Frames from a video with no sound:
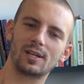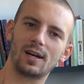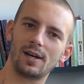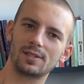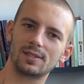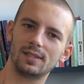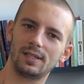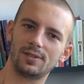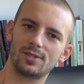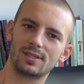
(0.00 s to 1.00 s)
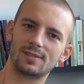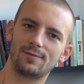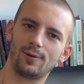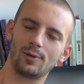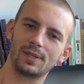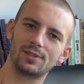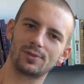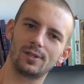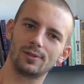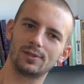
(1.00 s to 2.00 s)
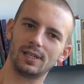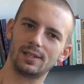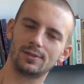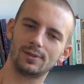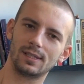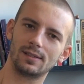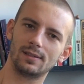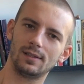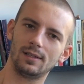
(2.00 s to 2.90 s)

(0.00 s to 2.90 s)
cars, they are just following the road, they are doing